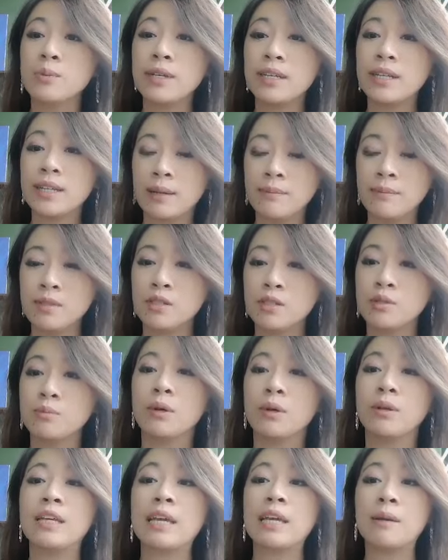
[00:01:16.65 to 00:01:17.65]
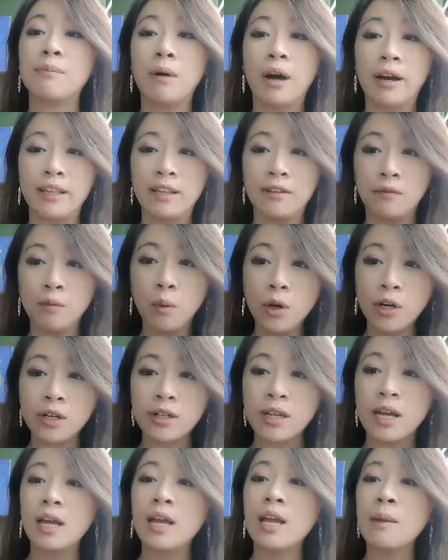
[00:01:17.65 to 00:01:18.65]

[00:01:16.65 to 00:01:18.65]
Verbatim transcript: when it comes to building a body of work,